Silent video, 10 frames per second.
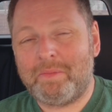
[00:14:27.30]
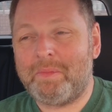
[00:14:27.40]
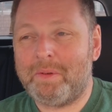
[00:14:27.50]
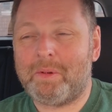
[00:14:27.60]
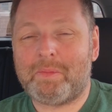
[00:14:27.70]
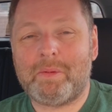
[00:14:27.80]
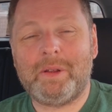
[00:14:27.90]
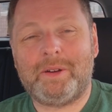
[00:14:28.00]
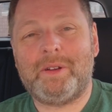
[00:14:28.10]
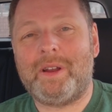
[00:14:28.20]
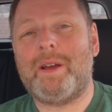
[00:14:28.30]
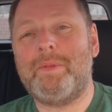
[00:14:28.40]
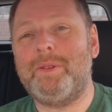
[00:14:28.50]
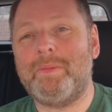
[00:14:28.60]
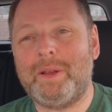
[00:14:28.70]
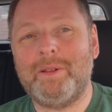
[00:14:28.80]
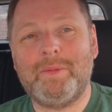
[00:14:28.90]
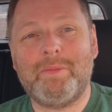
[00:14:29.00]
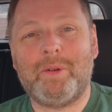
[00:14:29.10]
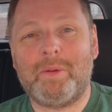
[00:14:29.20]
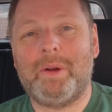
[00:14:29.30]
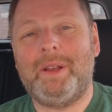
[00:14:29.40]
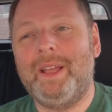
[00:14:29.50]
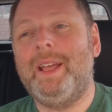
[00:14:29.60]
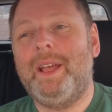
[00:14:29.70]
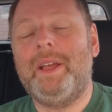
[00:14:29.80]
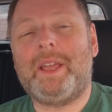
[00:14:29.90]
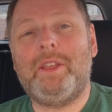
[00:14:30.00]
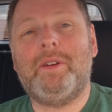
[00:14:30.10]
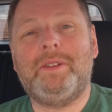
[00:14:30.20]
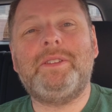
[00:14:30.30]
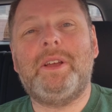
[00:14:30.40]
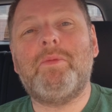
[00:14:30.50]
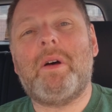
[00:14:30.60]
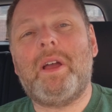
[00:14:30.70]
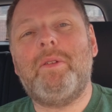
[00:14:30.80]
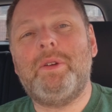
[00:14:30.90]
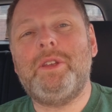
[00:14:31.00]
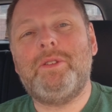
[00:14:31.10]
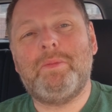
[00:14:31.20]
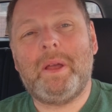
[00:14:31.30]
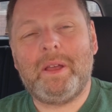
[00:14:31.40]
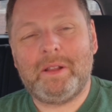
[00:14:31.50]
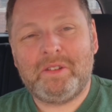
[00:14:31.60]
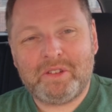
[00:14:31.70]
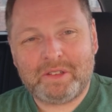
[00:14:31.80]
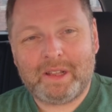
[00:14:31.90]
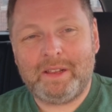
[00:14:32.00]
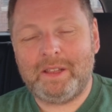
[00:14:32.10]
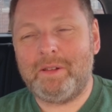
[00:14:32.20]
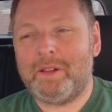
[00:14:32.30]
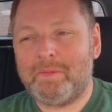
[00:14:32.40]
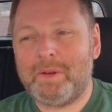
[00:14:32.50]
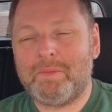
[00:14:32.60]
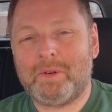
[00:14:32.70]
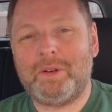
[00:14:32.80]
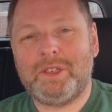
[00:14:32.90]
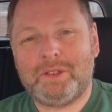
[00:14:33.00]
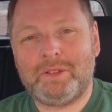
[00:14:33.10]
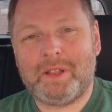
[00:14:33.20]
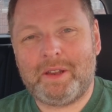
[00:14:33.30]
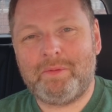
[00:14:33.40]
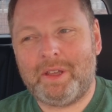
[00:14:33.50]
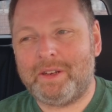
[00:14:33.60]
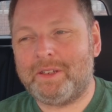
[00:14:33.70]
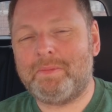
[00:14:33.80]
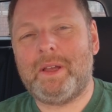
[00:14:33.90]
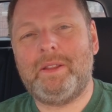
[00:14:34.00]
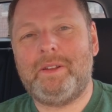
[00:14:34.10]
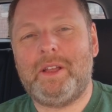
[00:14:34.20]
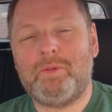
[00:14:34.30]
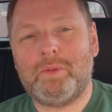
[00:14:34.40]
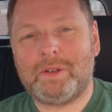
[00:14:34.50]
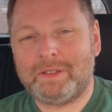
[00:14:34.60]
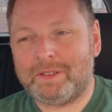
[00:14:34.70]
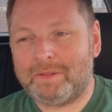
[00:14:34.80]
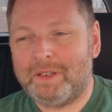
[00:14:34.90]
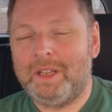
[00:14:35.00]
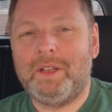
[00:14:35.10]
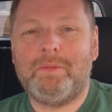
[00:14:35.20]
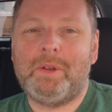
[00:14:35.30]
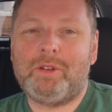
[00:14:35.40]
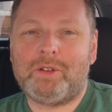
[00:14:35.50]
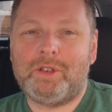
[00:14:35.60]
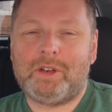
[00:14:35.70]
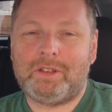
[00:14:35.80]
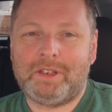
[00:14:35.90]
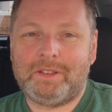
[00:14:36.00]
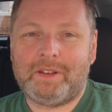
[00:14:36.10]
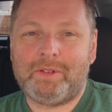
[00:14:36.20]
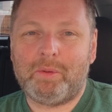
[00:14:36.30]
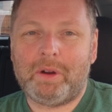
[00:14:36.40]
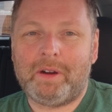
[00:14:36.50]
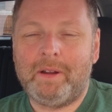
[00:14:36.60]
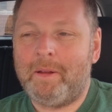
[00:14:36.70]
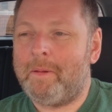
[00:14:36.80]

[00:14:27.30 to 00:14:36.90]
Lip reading: People probably are not happy to pay a little bit more, but can you understand why we need to pay a little bit more just so that we can expand the networks and make sure charging's everywhere?